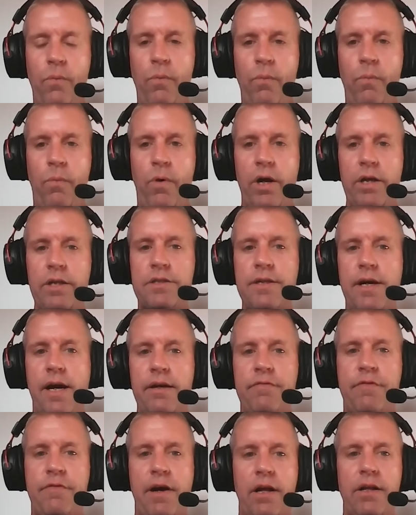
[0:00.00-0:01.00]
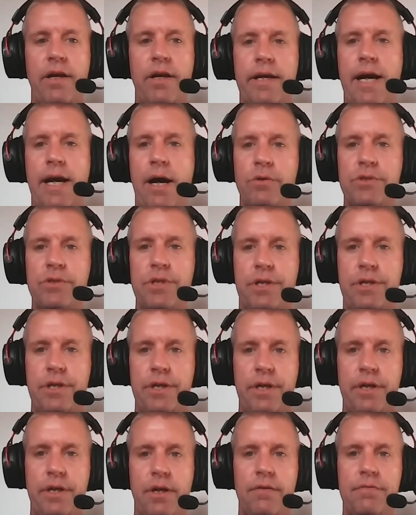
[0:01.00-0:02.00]
once I felt like I was a
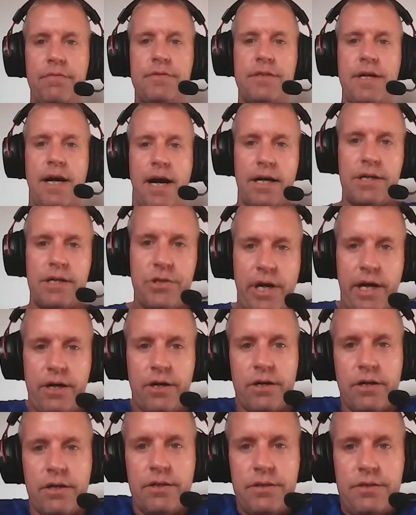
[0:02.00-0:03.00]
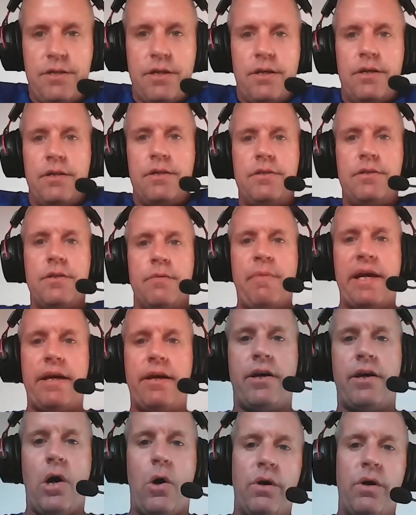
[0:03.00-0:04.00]
good enough stock trader to to make
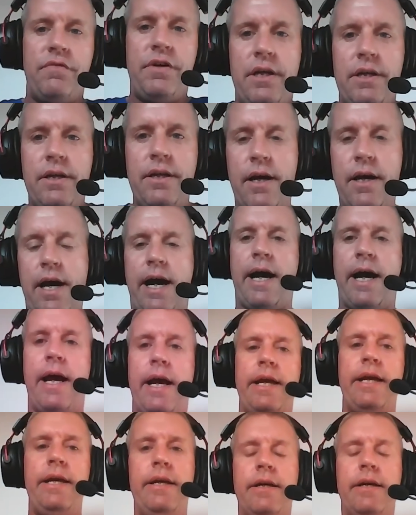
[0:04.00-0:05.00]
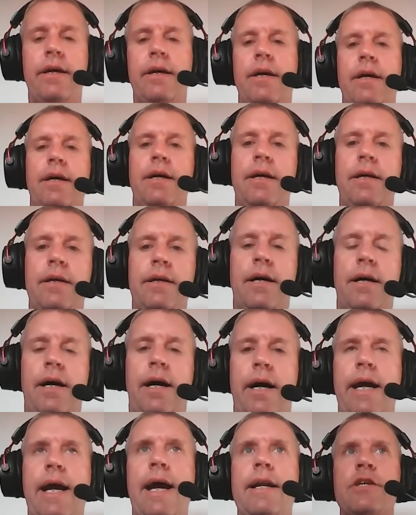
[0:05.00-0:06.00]
a go of it, I
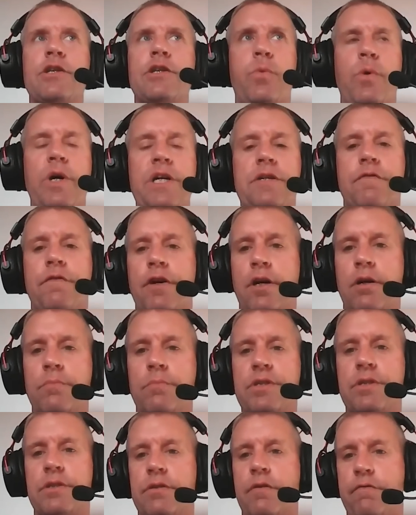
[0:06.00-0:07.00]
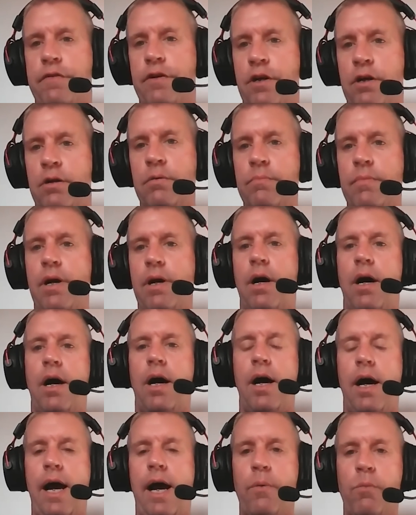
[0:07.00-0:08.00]
I had to switch firms because the firm
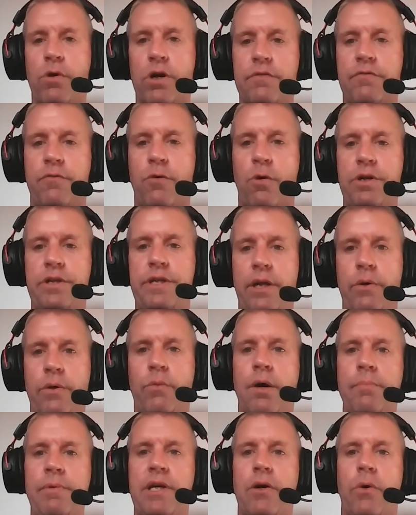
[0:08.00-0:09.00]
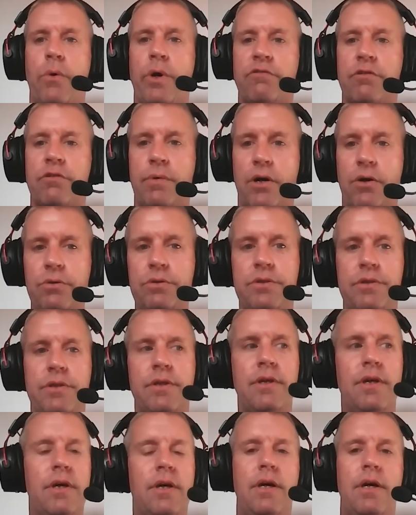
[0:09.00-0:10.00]
uh, I worked for didn't want me going remote.
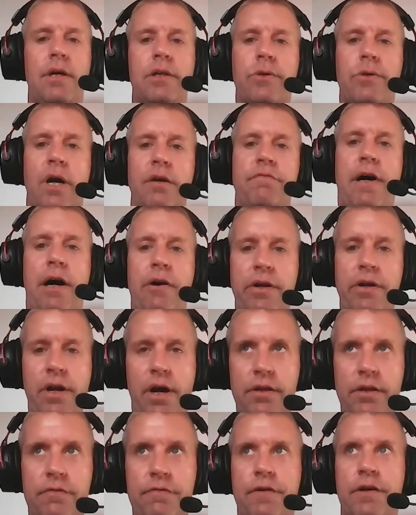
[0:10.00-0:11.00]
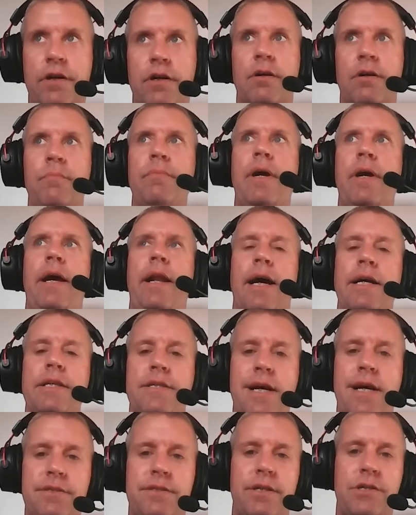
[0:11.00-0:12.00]
So I found another firm and I
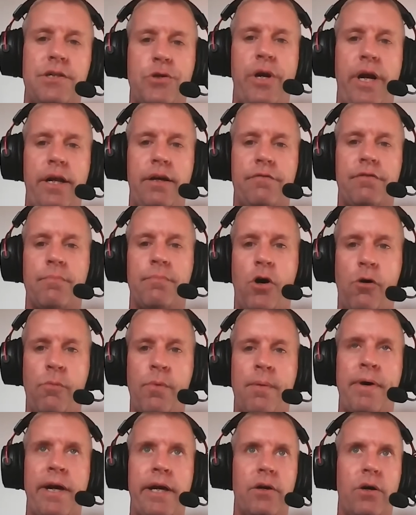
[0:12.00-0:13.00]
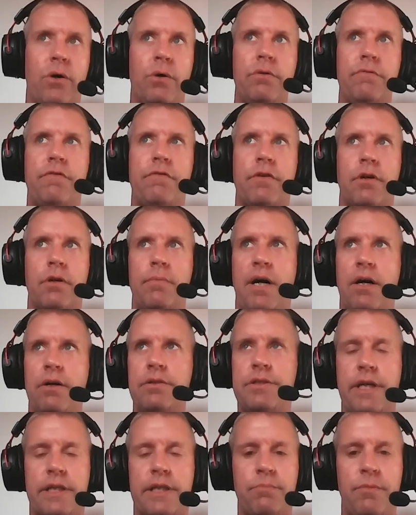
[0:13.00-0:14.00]
tested trading from home on my own for
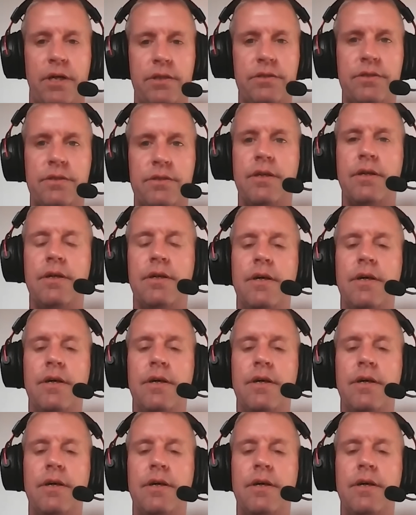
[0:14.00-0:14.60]
about six months,